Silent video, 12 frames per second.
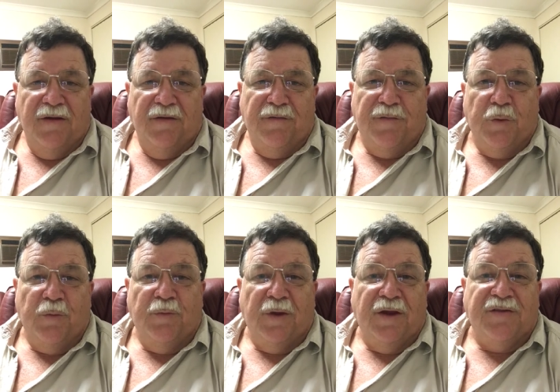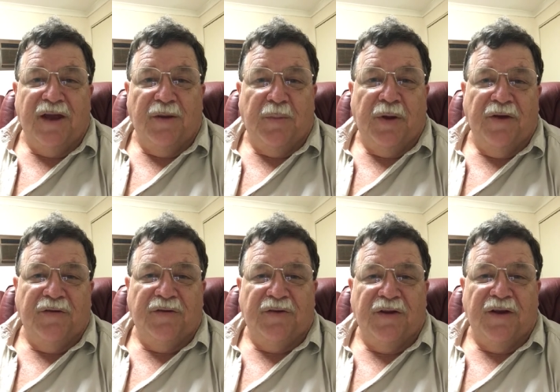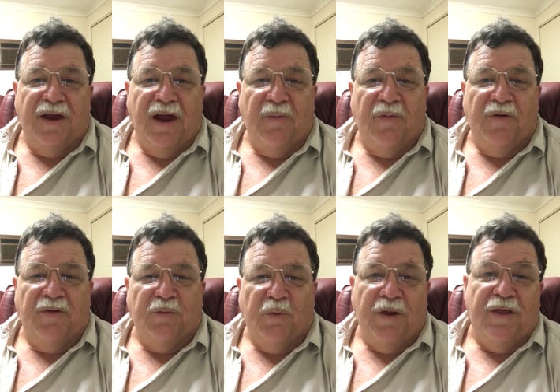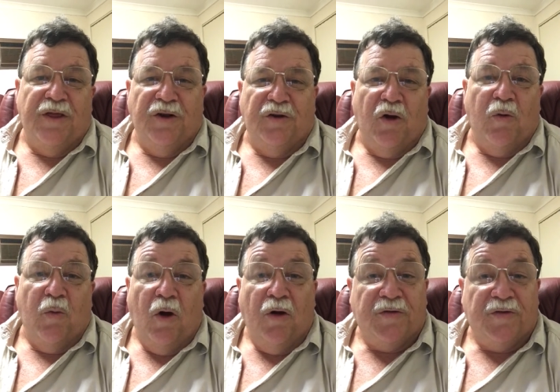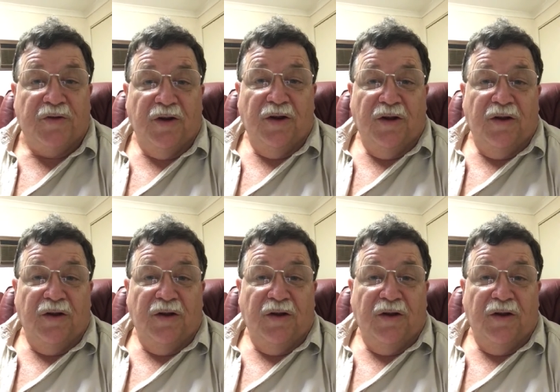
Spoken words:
film a set piece to the cameras with the dog, whilst